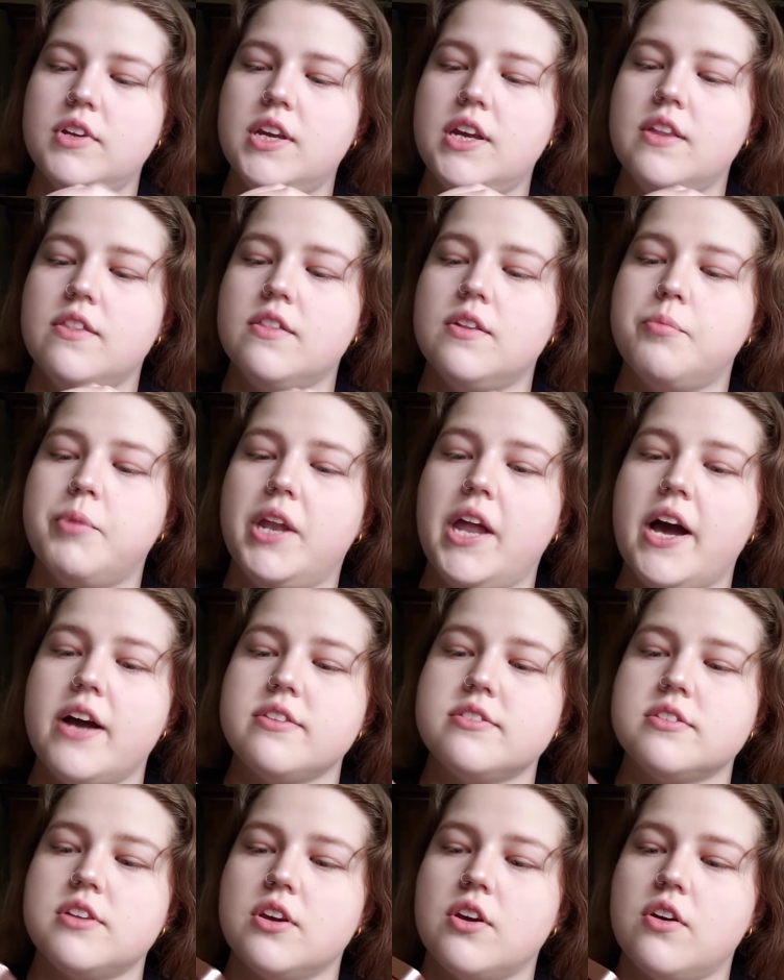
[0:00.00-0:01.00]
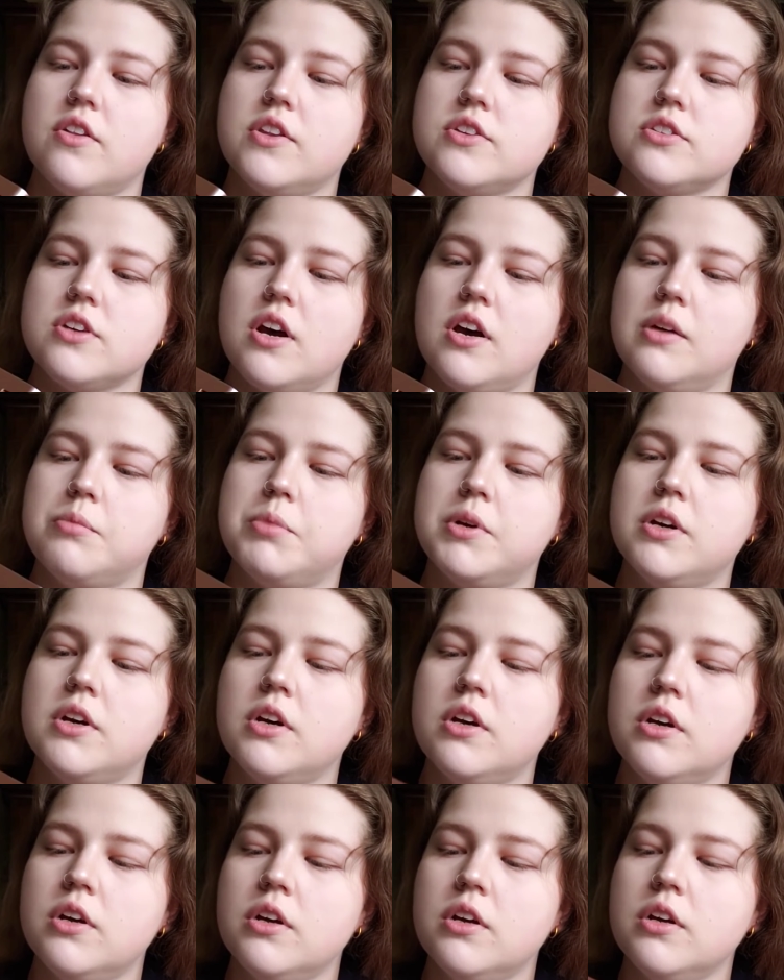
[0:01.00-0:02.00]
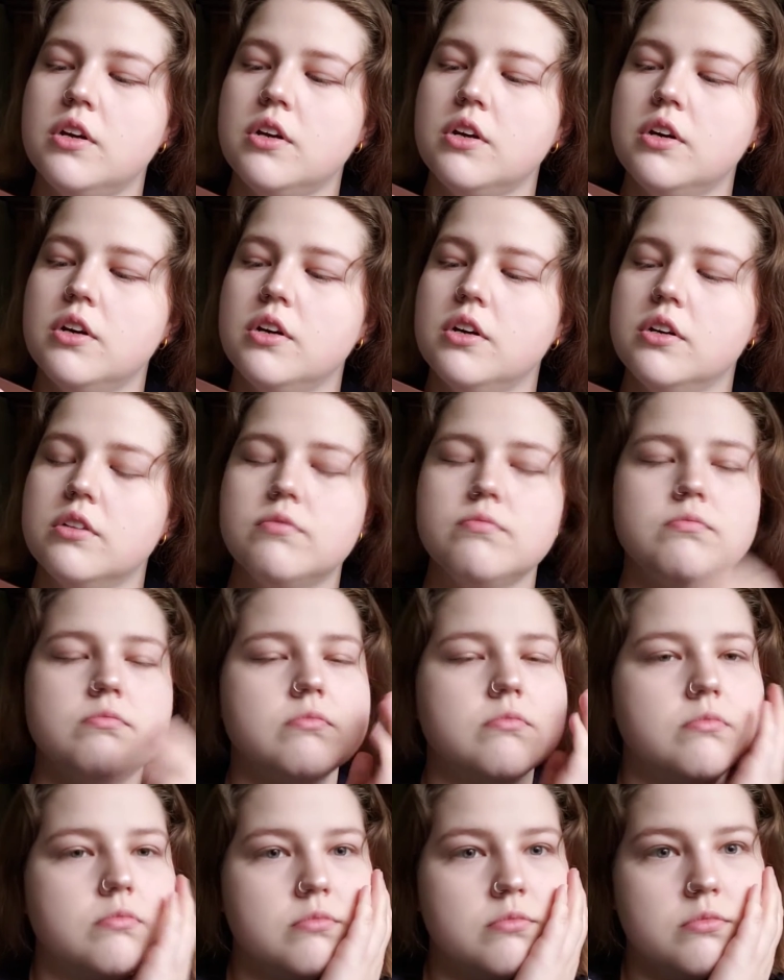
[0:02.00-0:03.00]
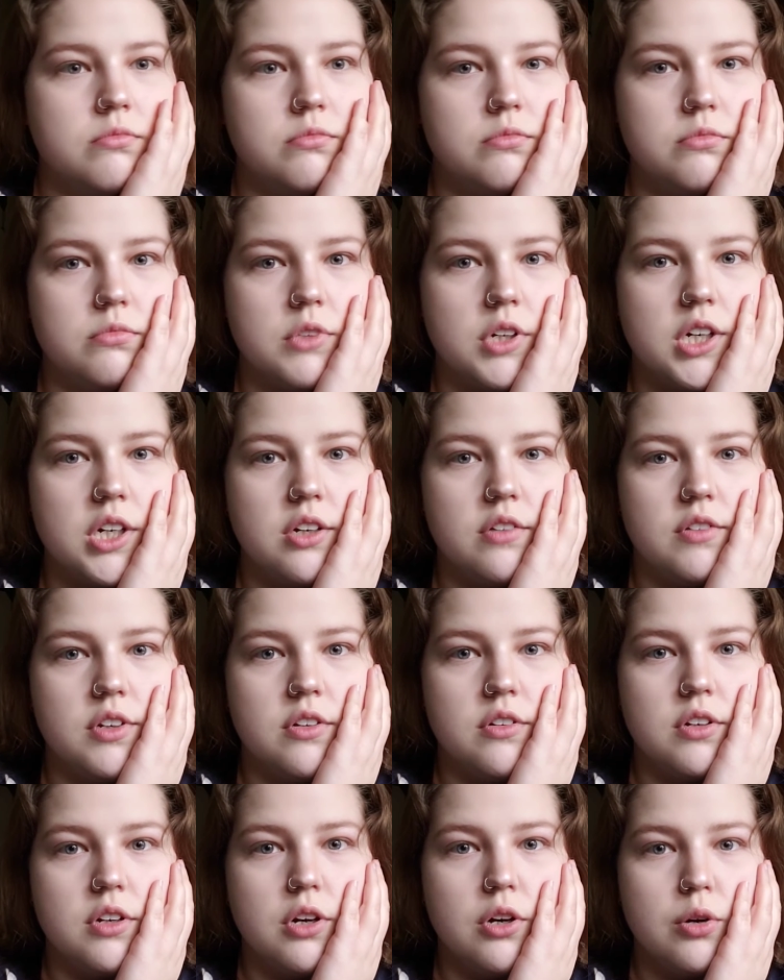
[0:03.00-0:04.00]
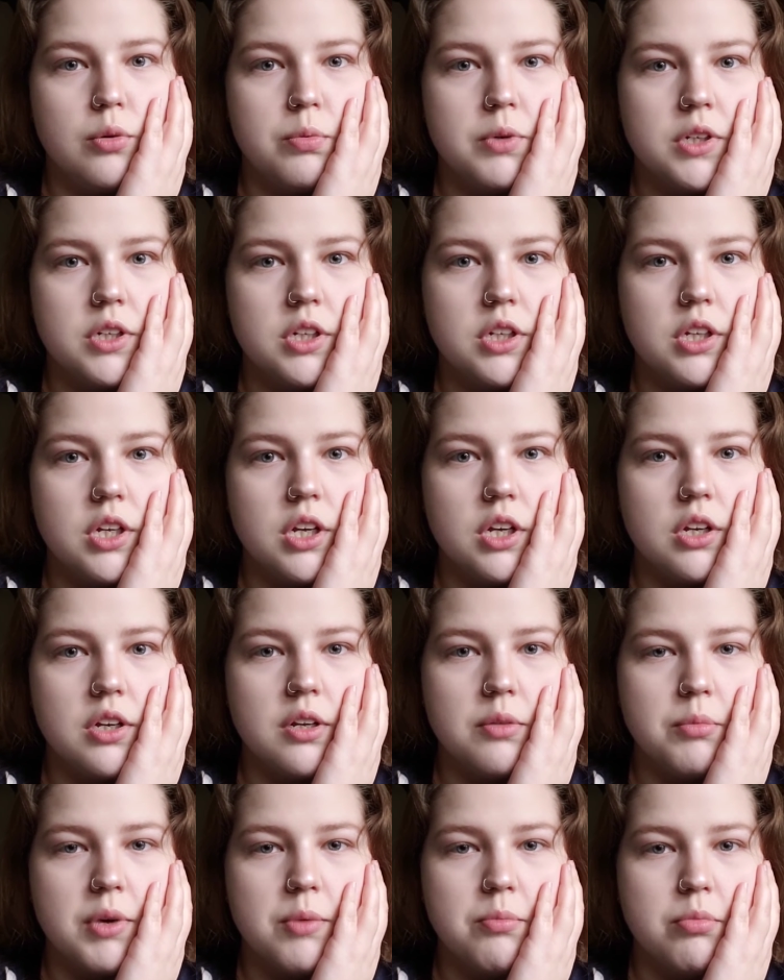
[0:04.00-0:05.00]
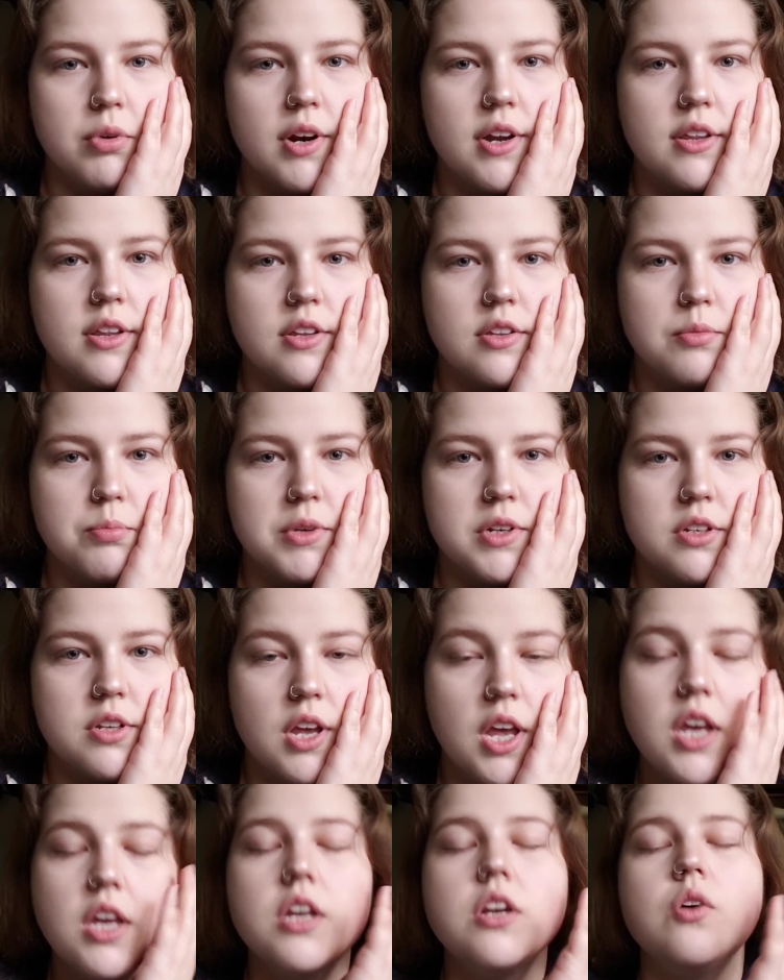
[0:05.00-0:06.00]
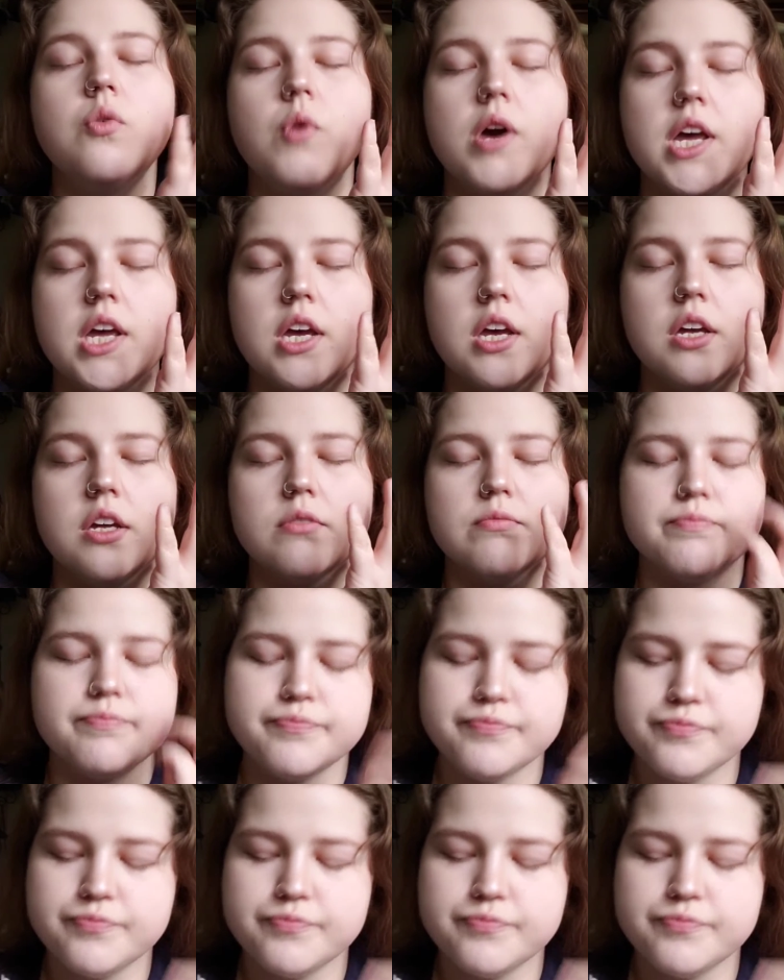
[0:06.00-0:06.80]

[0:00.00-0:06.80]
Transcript: in the plastic on the top. I haven't even opened it yet and my breath has been taken away.